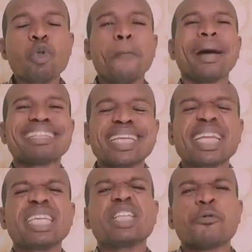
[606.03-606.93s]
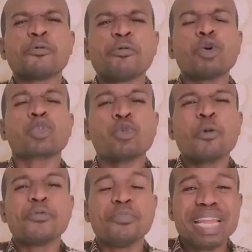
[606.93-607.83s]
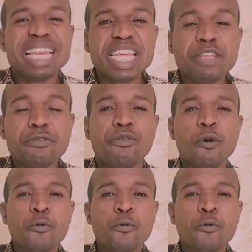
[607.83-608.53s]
Number three is the force of belief.